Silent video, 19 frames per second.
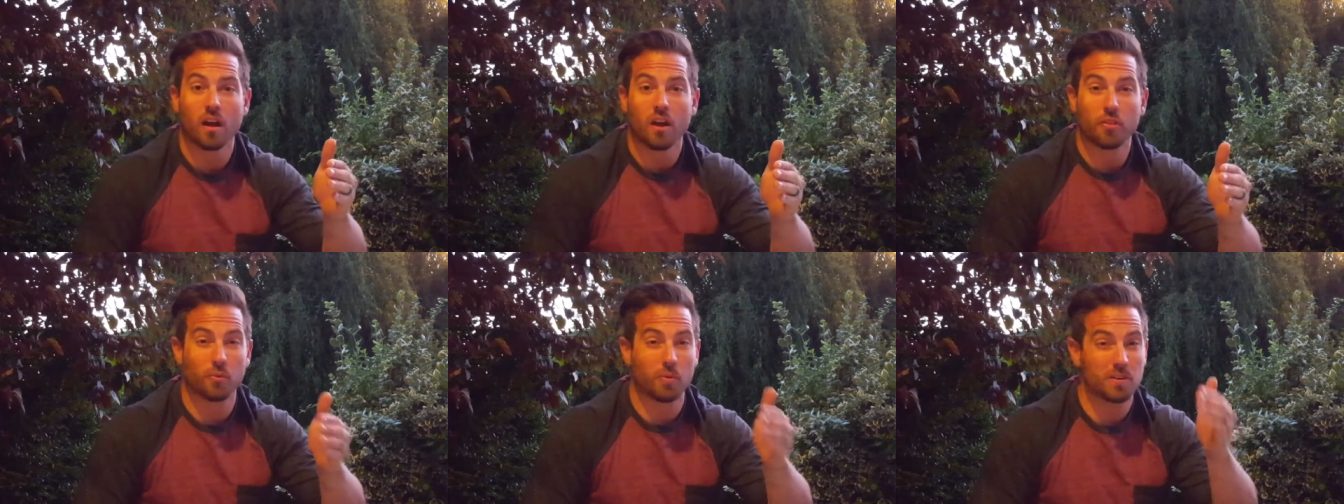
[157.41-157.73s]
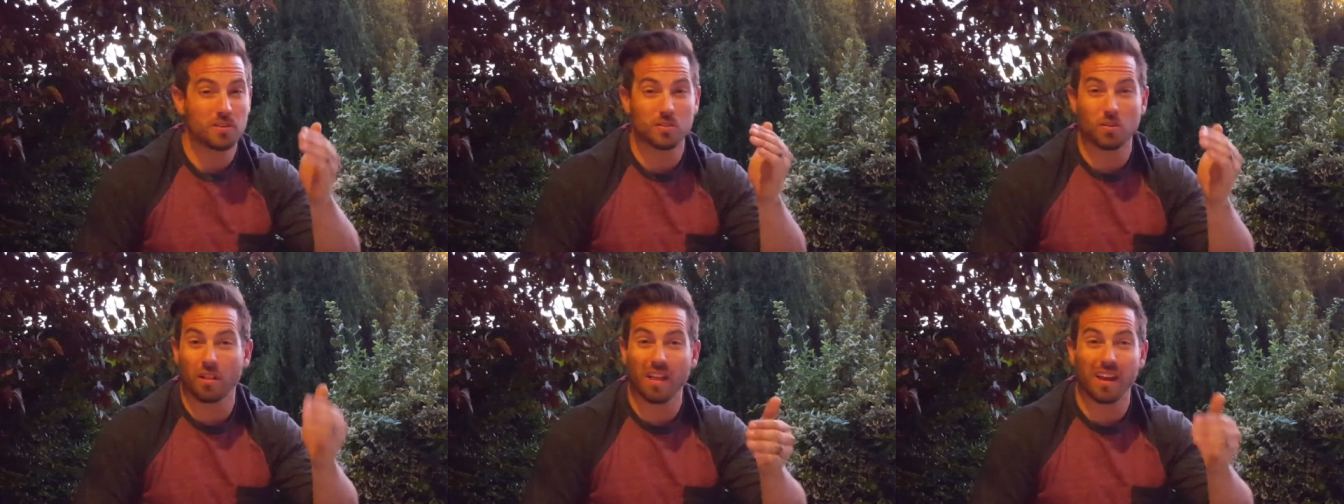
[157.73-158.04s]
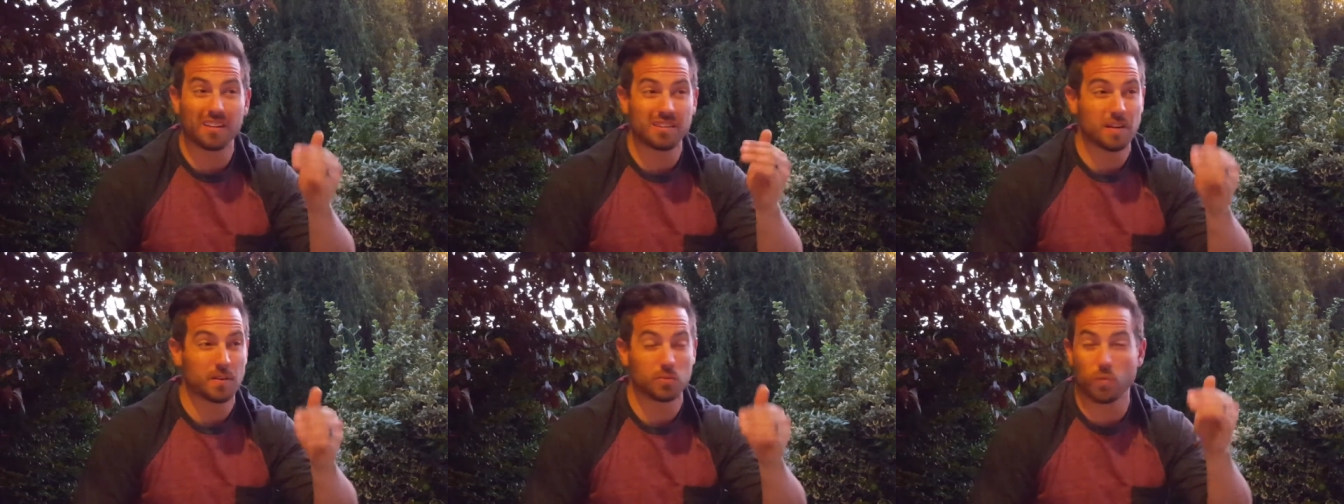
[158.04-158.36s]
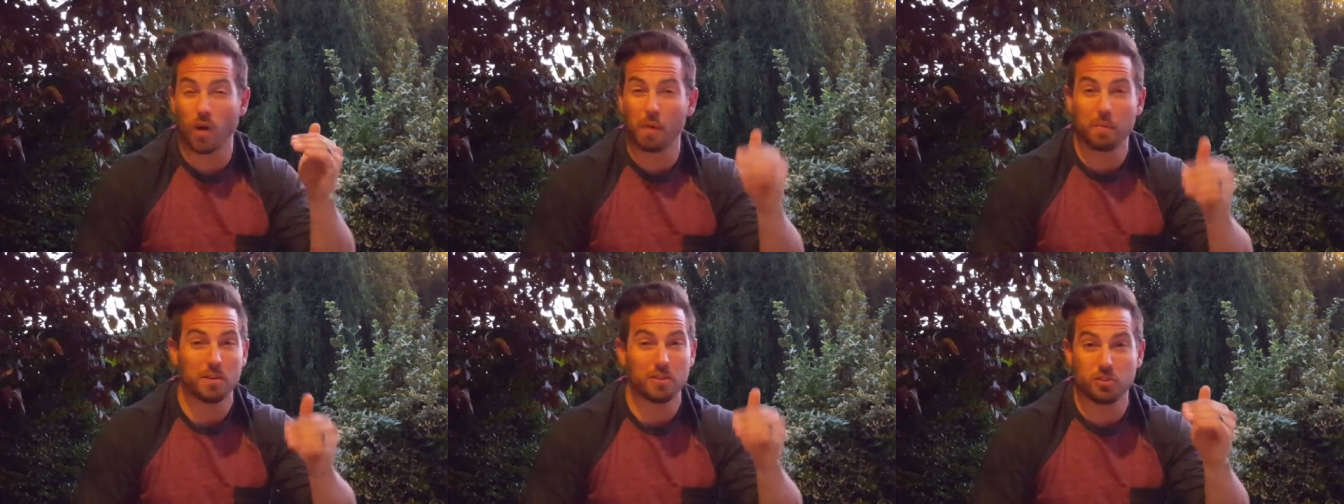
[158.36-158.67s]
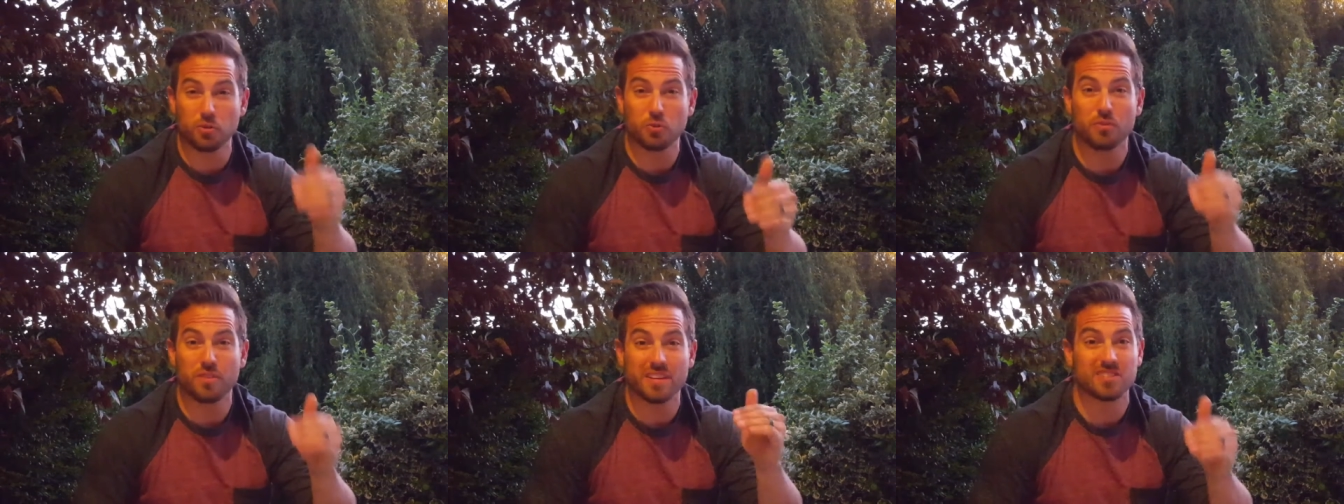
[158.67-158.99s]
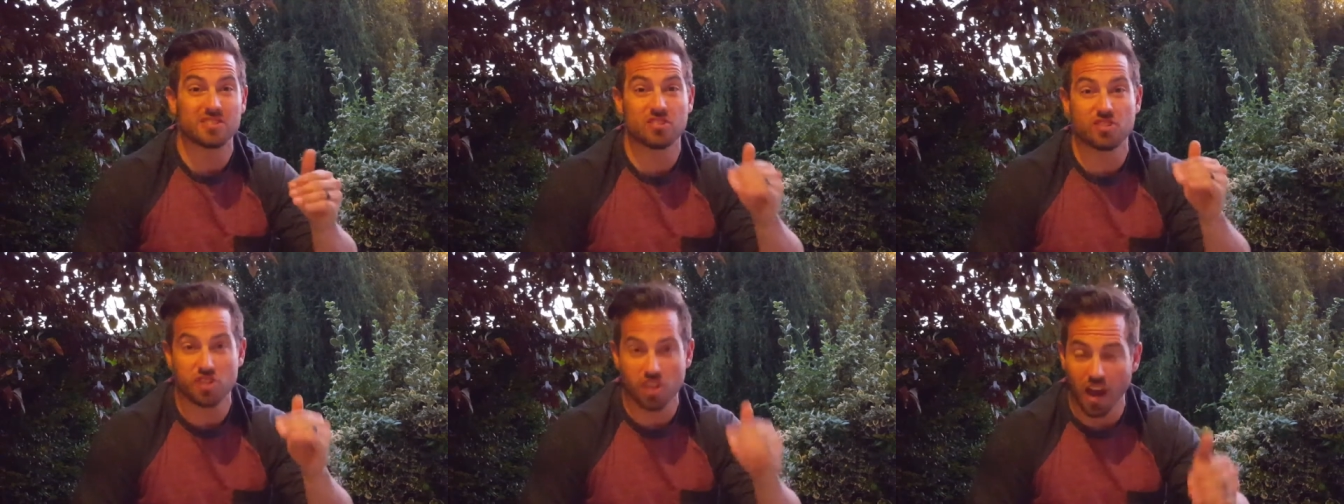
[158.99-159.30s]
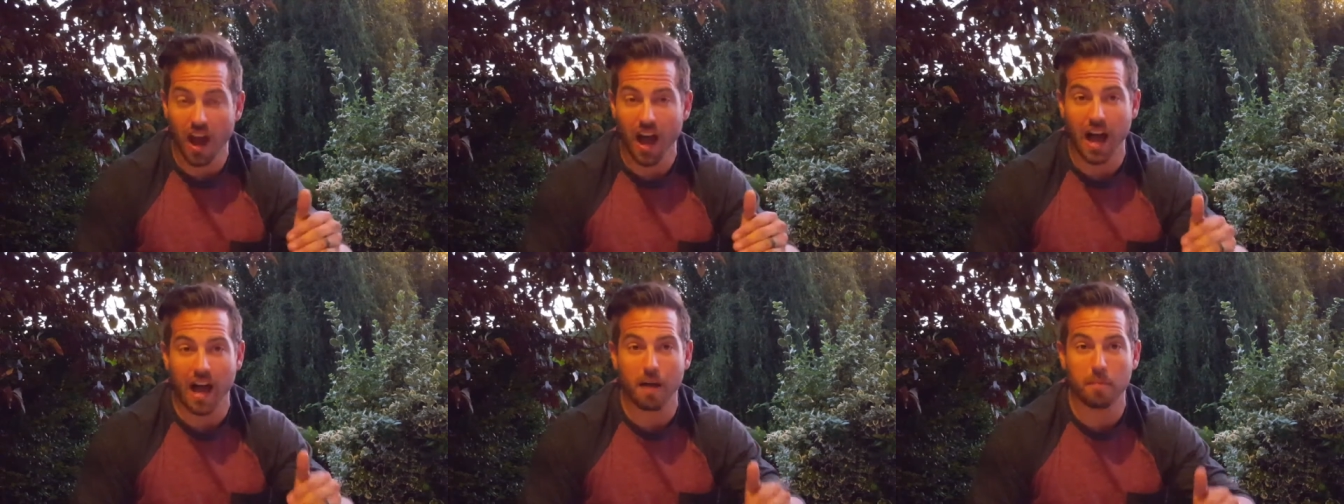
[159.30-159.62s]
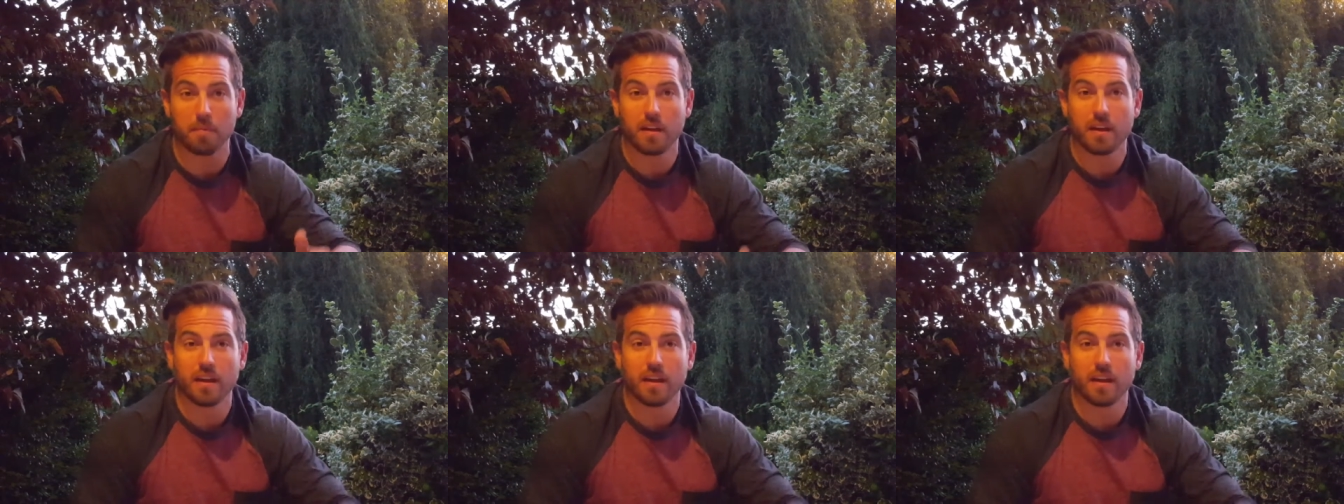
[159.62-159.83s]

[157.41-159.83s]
the reason a lot of times why we do this job